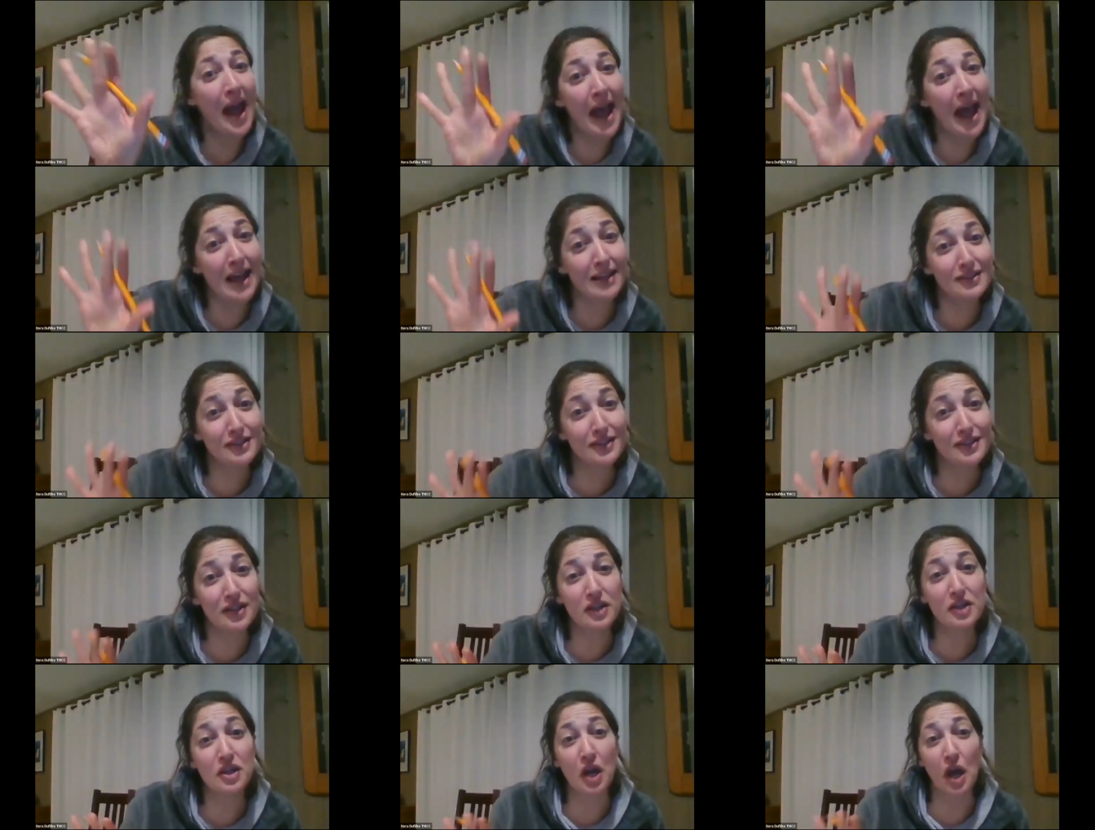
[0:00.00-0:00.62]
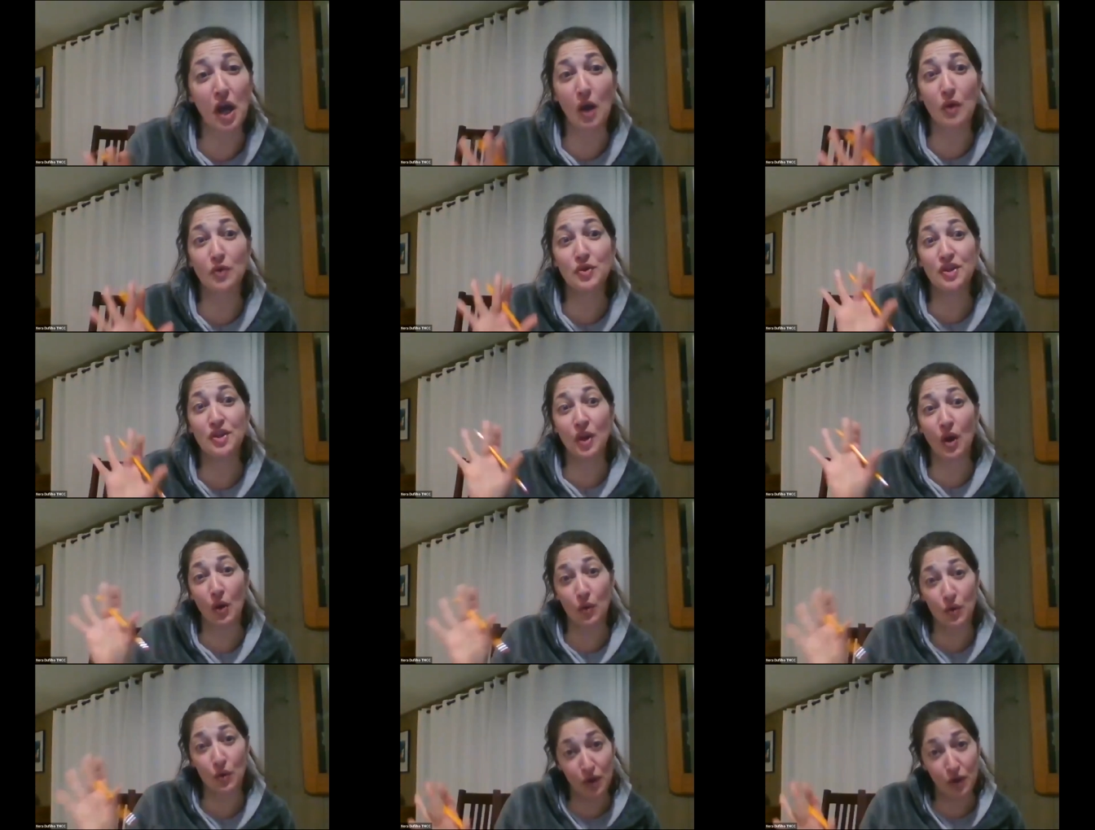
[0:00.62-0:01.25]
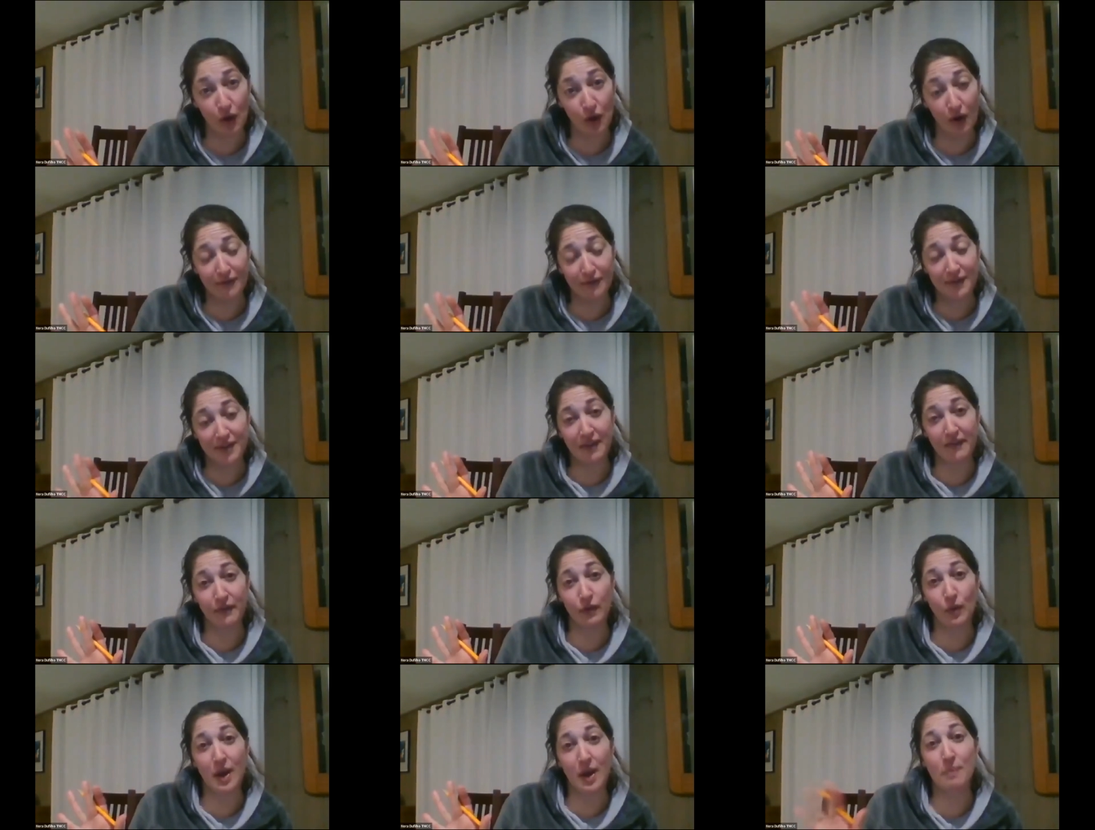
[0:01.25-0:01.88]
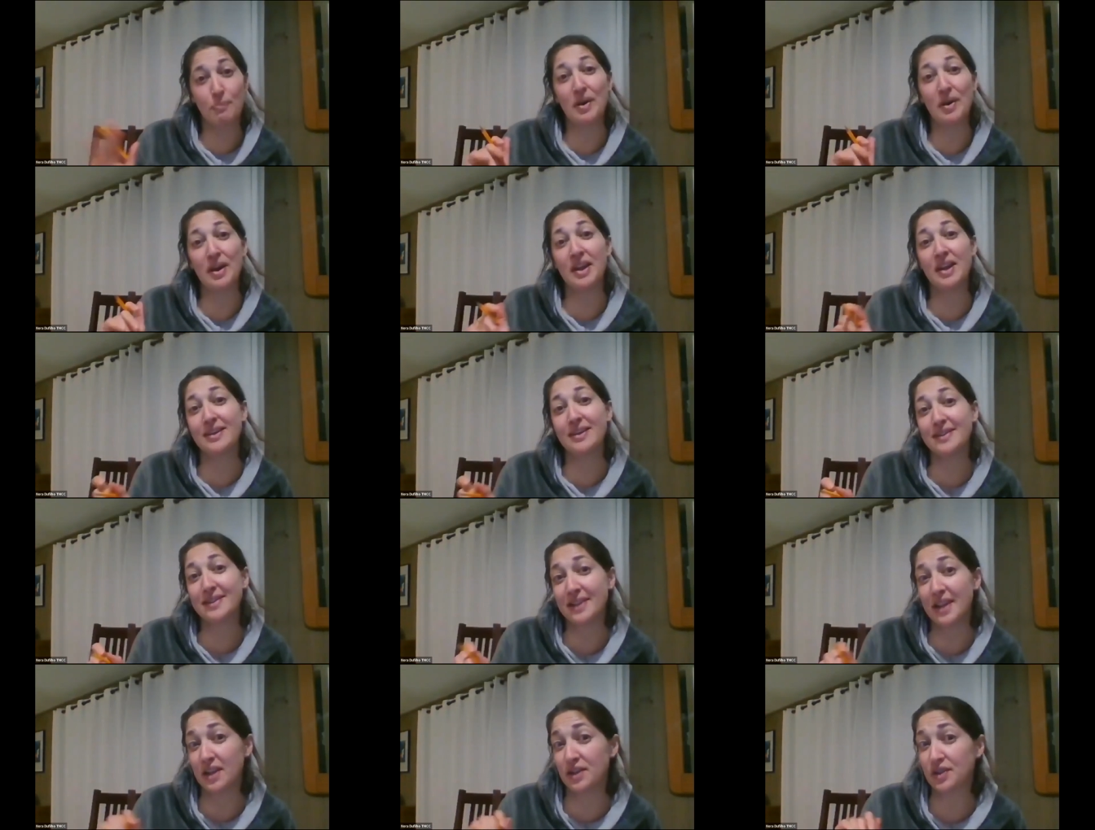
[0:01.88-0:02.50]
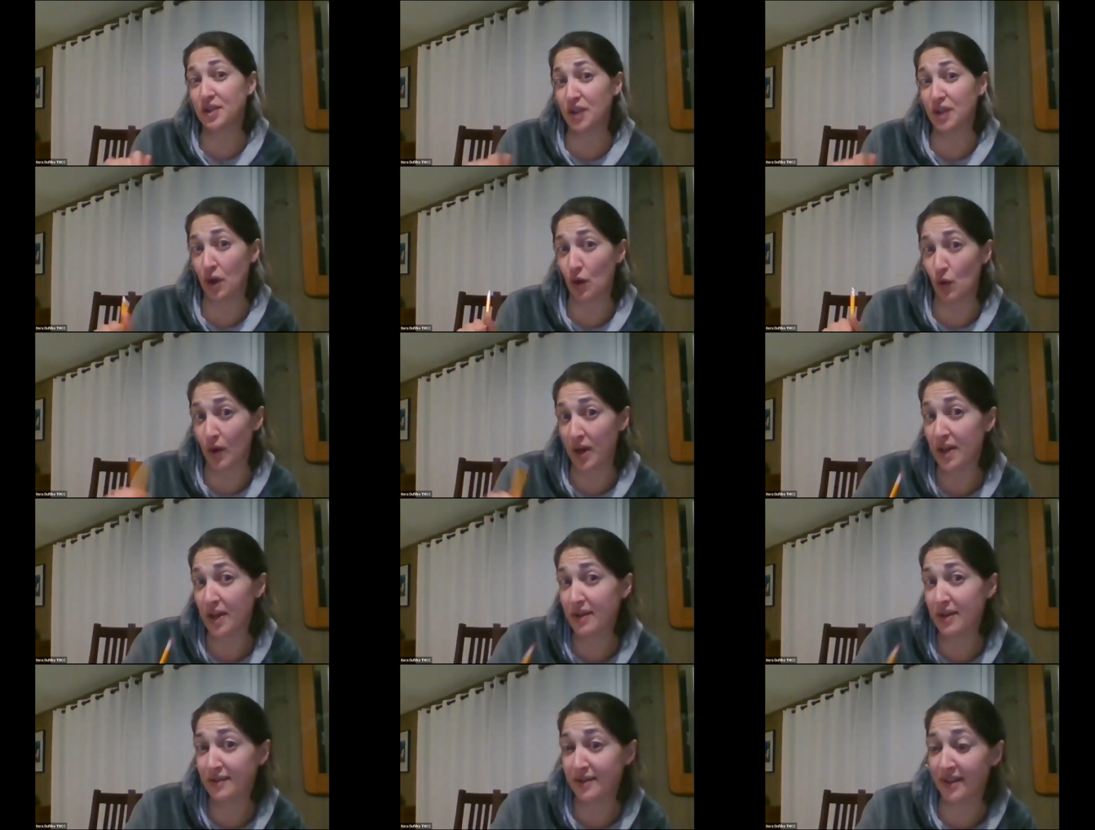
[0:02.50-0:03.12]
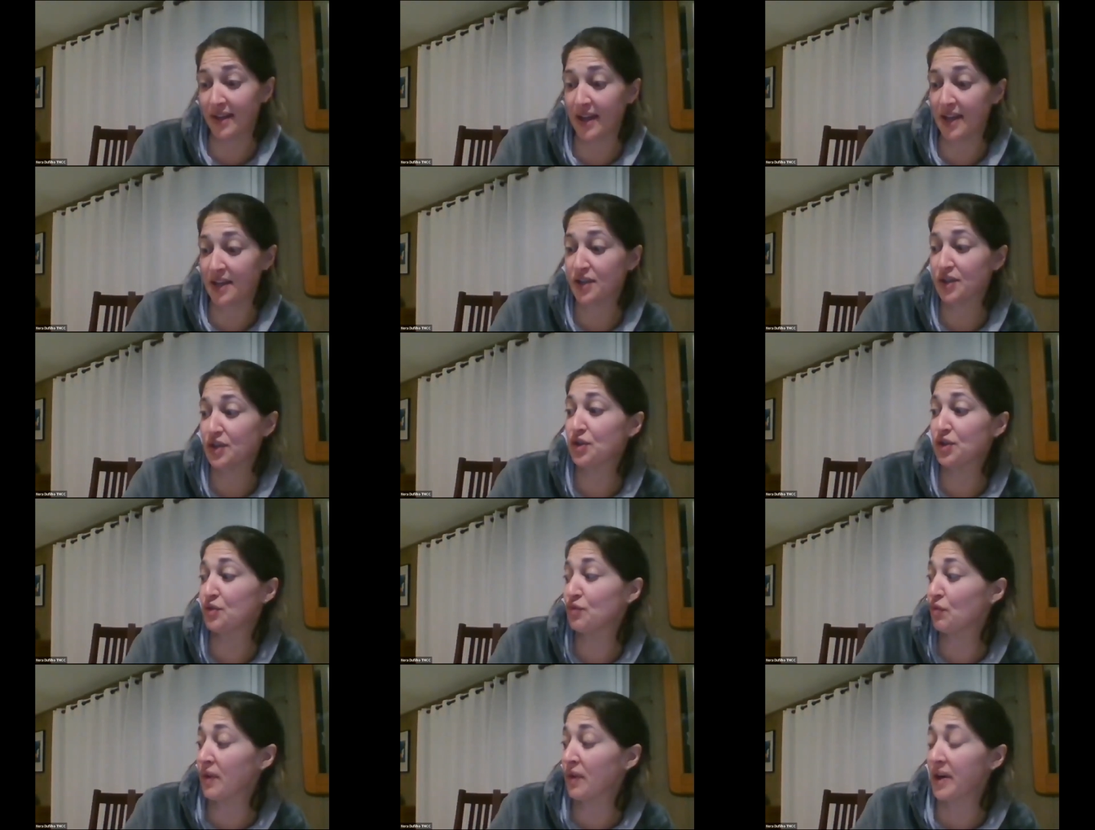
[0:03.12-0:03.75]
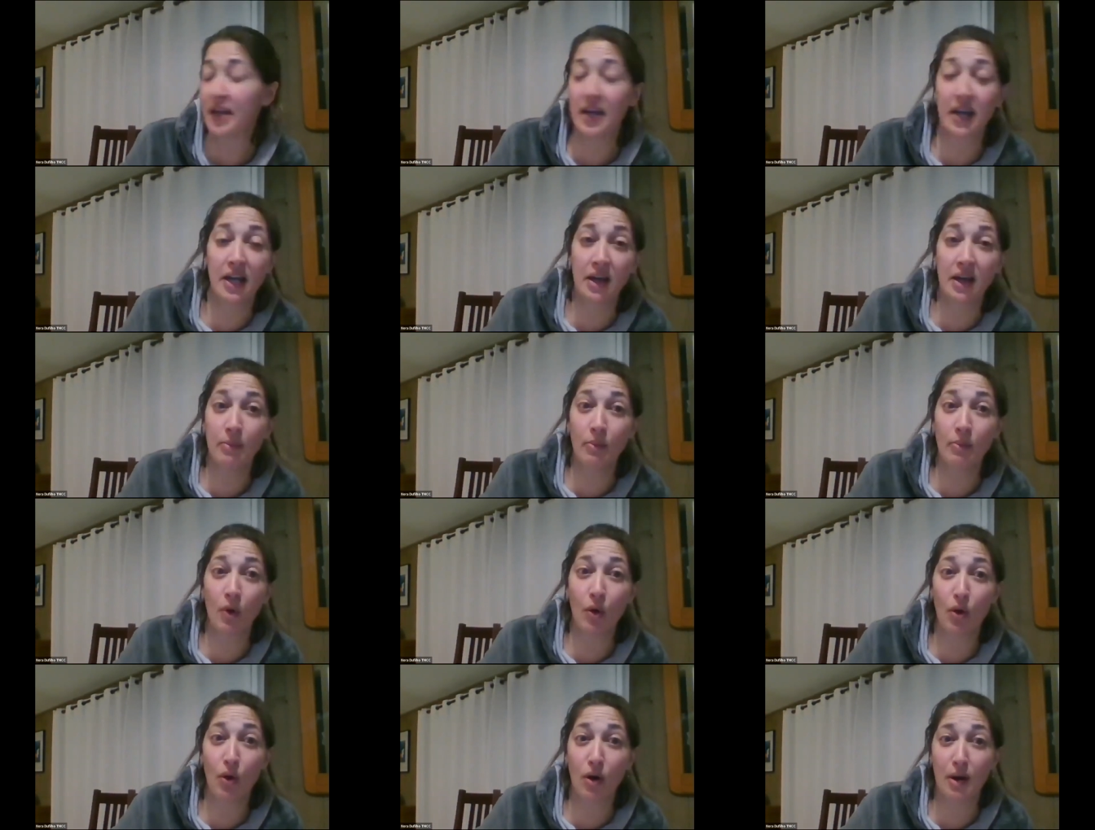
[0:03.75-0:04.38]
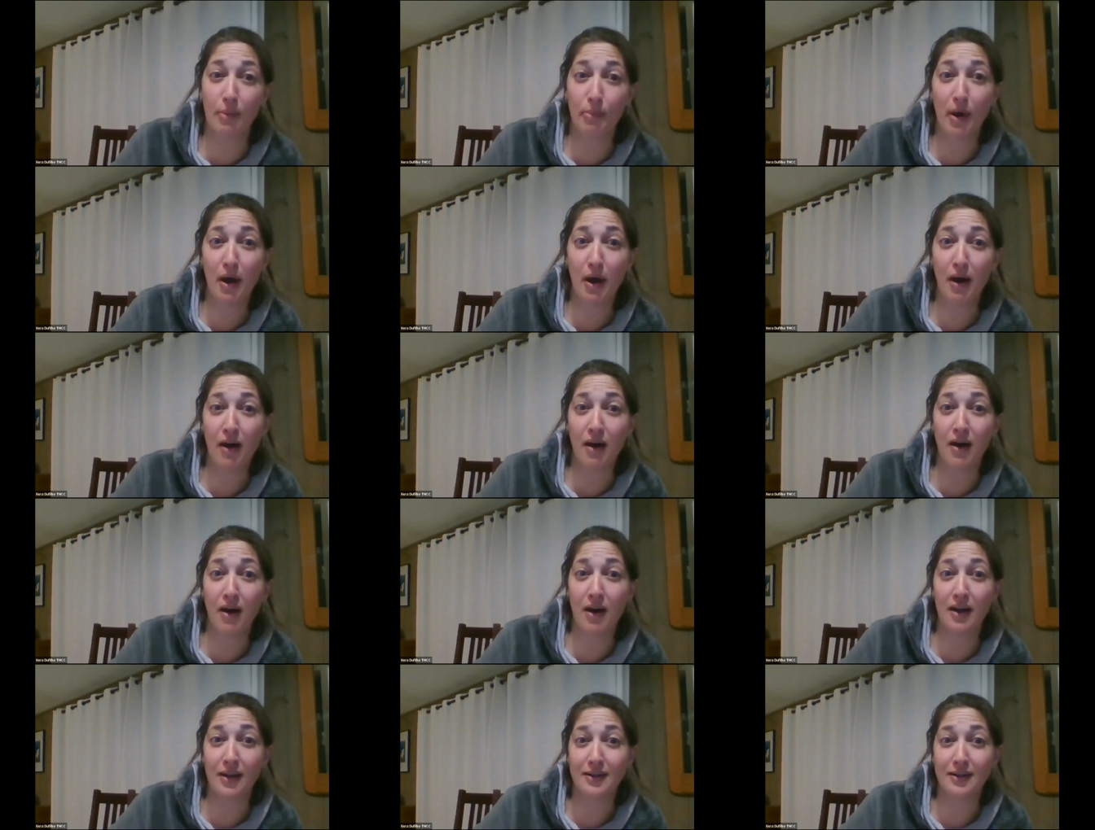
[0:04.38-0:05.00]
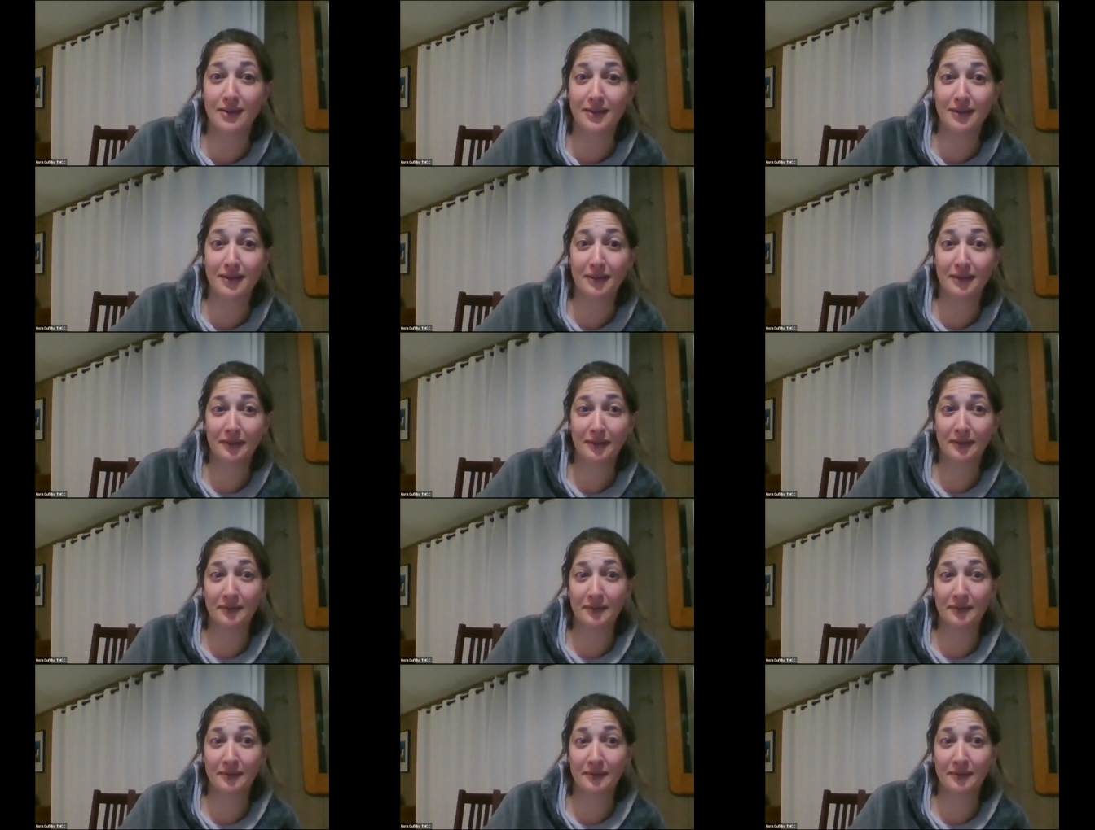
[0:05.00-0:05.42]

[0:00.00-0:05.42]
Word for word: ask, you know, so you don't have to give it away, but is it so is it a stream or a pond?